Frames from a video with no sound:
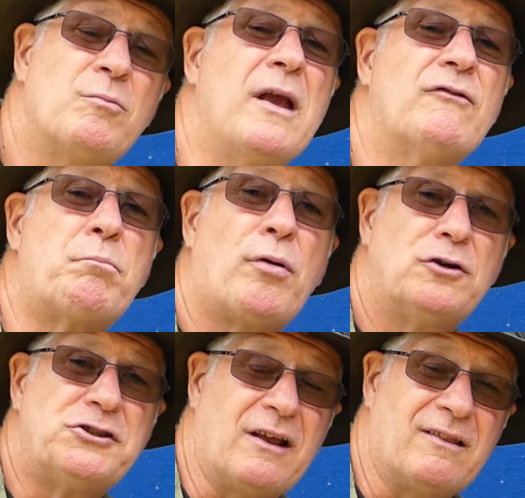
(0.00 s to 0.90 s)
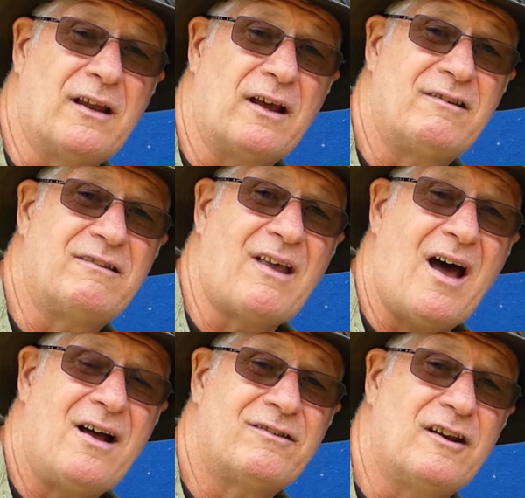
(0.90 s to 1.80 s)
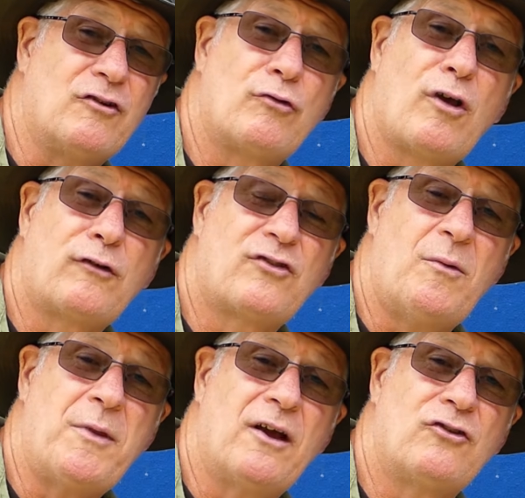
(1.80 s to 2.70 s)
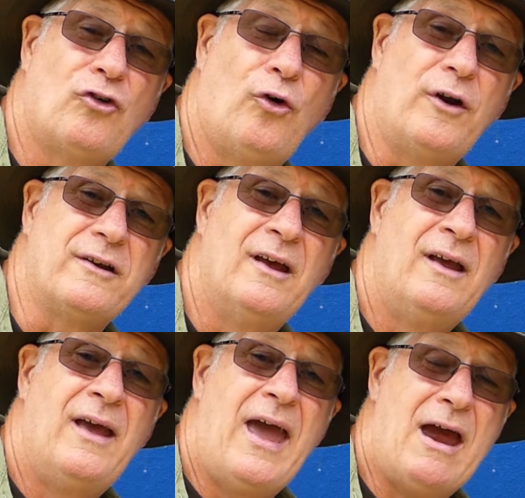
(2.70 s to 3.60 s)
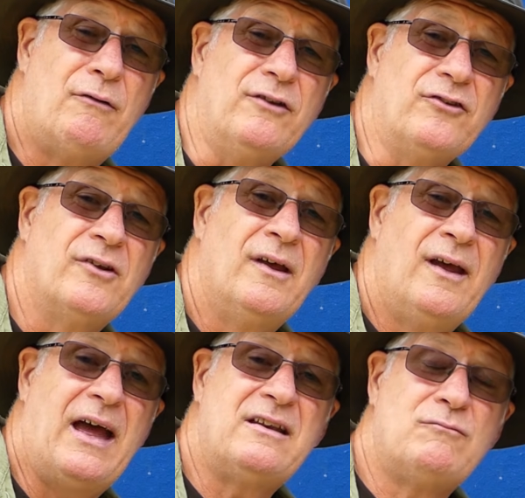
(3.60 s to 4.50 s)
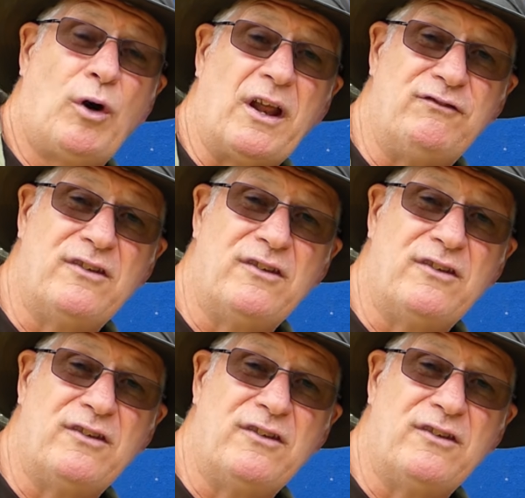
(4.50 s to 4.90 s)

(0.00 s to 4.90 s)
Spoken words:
me of a project that I started as a result of something I saw at Herons. And what I've